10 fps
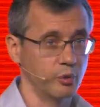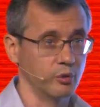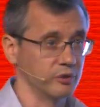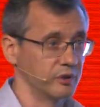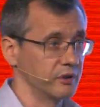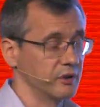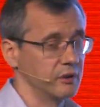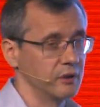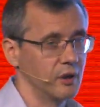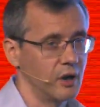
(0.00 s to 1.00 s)
process.
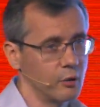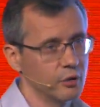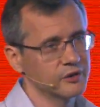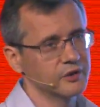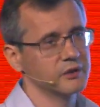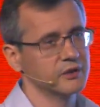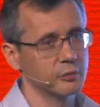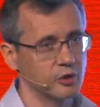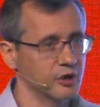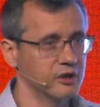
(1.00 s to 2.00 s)
In our
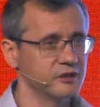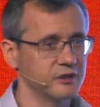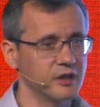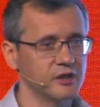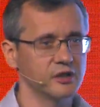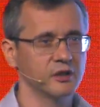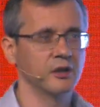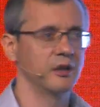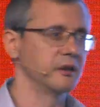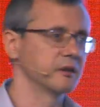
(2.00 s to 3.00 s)
system, tokenization
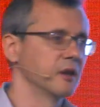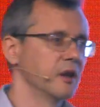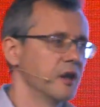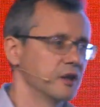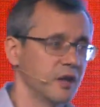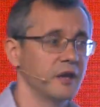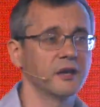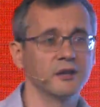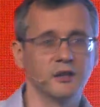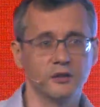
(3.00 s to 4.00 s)
is
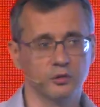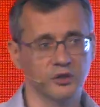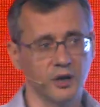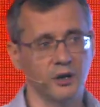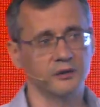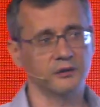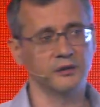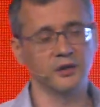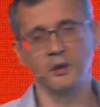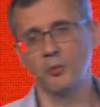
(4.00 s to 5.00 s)
taking into the
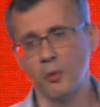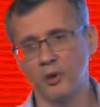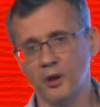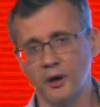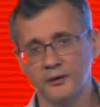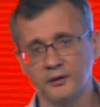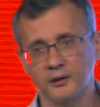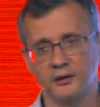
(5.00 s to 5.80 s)
custody, immobilizing